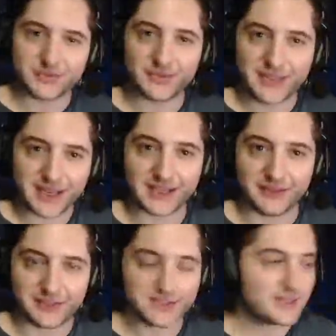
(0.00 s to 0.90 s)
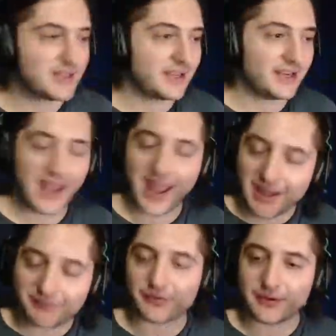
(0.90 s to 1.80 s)
ridiculous in
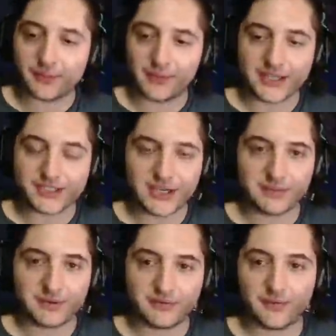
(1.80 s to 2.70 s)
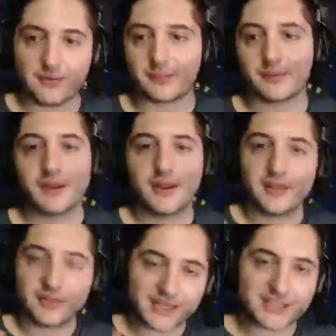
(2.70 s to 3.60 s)
every way, shape, and form.
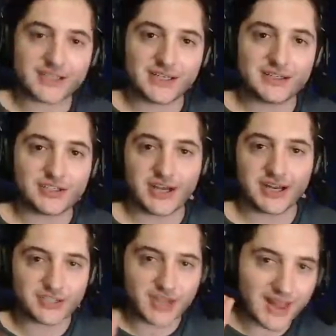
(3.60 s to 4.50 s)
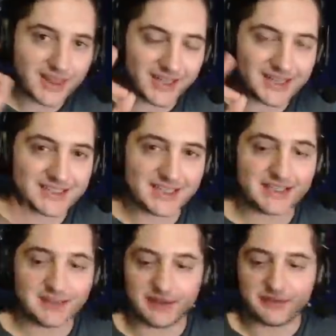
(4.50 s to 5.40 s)
Things need to change, things need
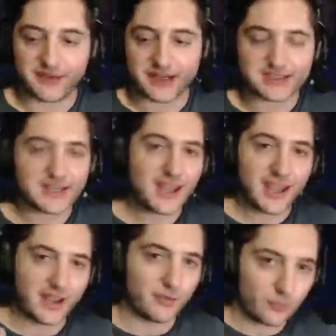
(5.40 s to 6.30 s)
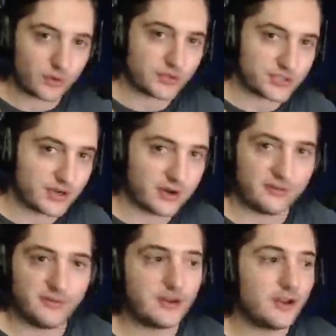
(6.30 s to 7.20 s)
to be fixed, and we're the start
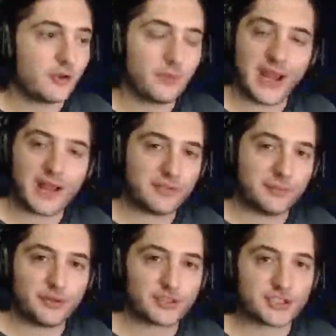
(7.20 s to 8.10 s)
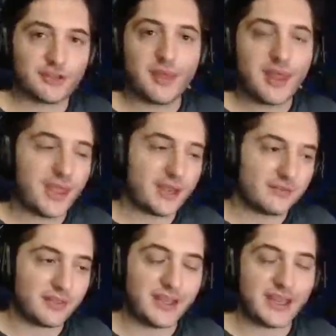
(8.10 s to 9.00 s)
of it. We have to push them, and if
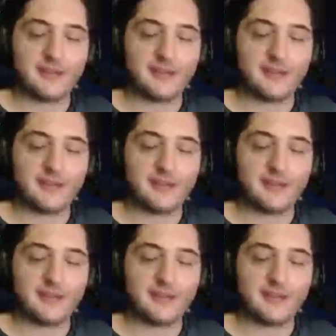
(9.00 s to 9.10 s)
they can't